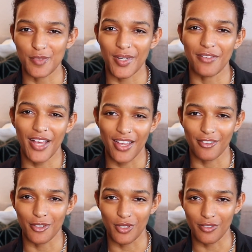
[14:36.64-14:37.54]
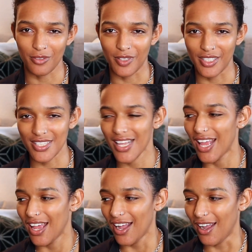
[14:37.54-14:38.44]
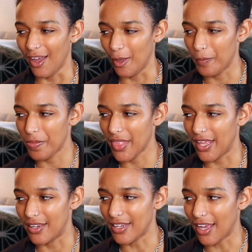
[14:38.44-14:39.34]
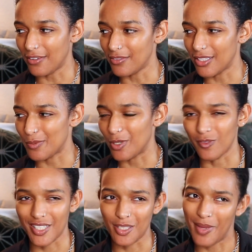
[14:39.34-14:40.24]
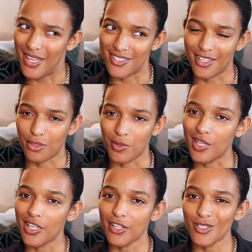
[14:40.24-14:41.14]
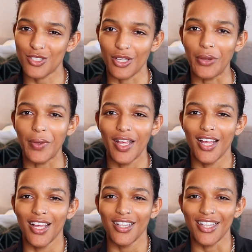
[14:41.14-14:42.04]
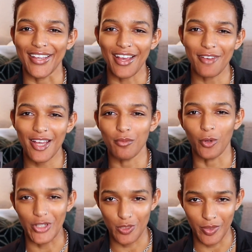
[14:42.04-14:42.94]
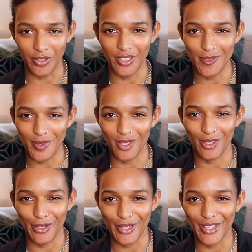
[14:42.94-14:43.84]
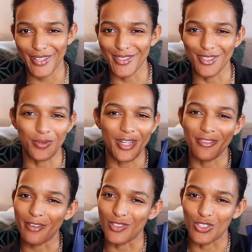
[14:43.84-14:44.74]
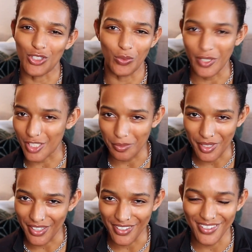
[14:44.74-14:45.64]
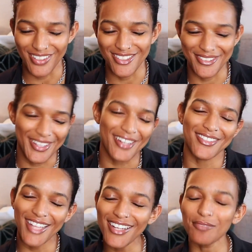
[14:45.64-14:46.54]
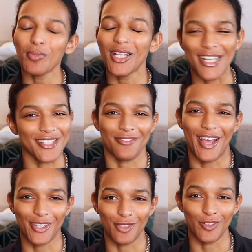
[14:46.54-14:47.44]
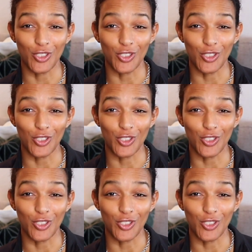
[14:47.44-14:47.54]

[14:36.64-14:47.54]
but I've had a few different ones, and it's been over like the past like 3 years. So Like, I've had more experience with the 30s, and the 25 is newer to me, and so that plays a factor for